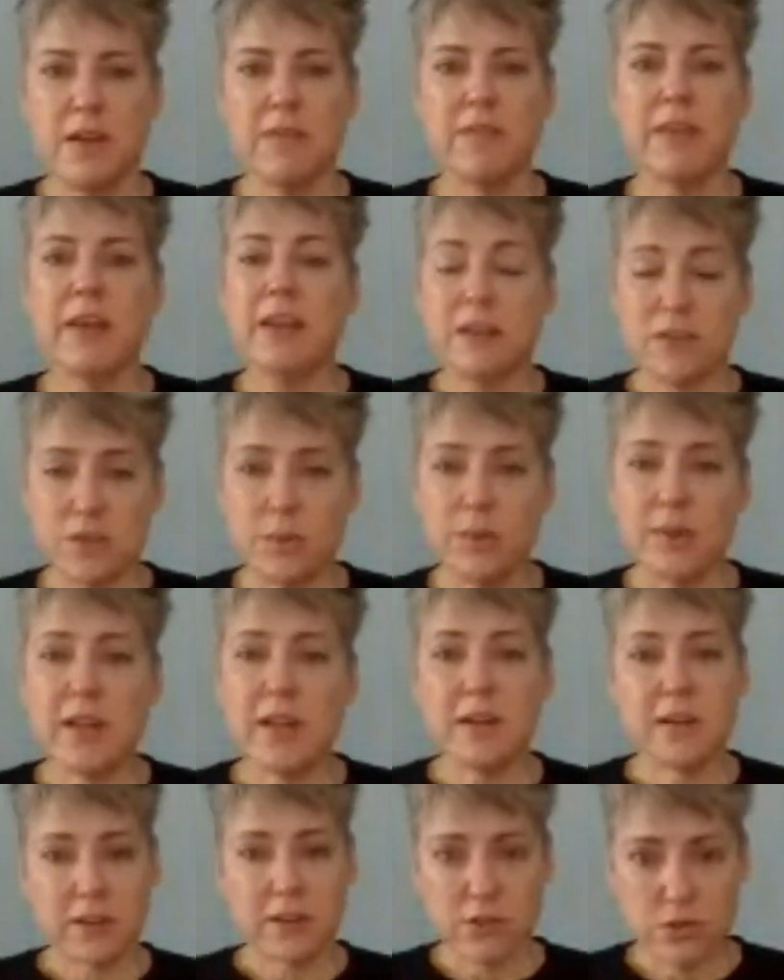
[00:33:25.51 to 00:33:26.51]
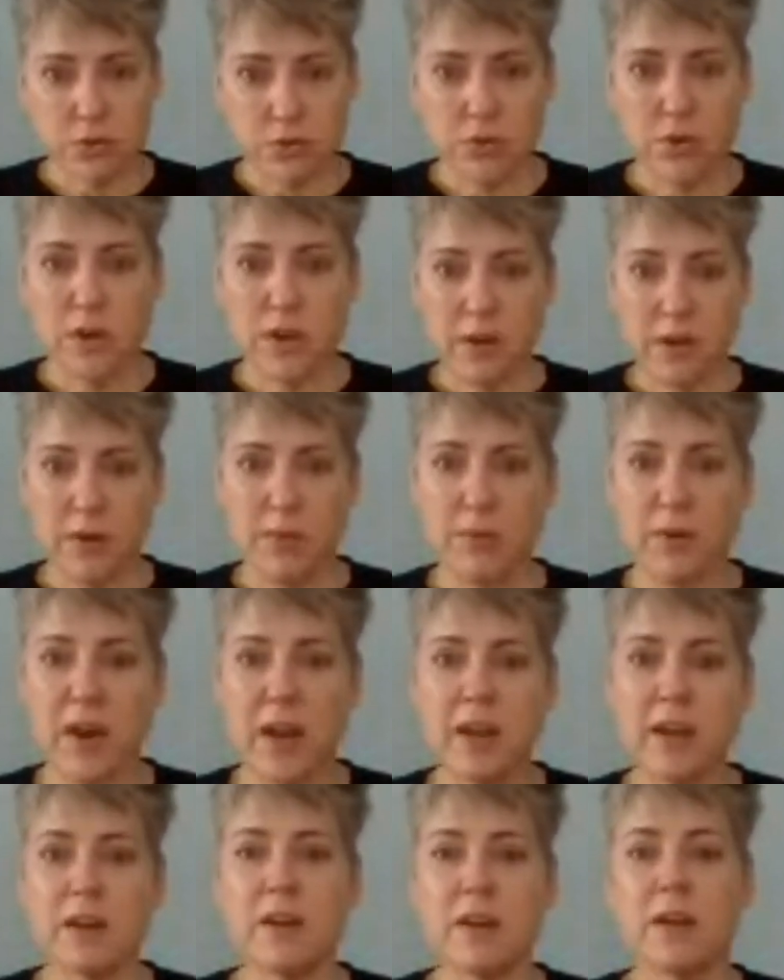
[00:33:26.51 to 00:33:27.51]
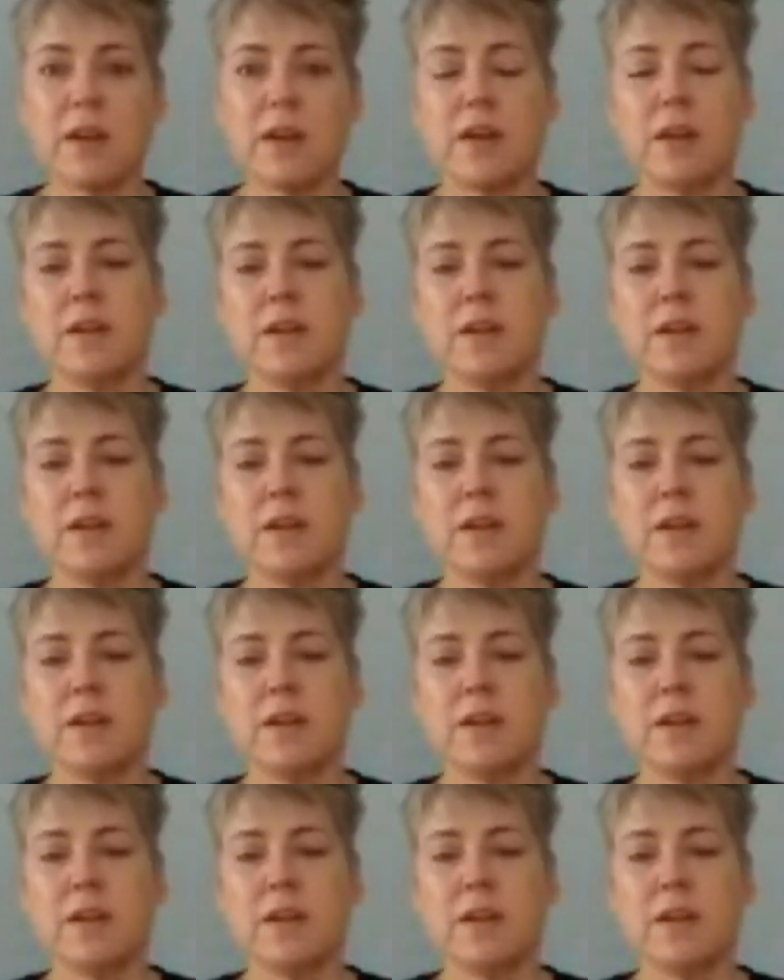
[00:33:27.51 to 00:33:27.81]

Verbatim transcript: and they can do it at an extraordinary rate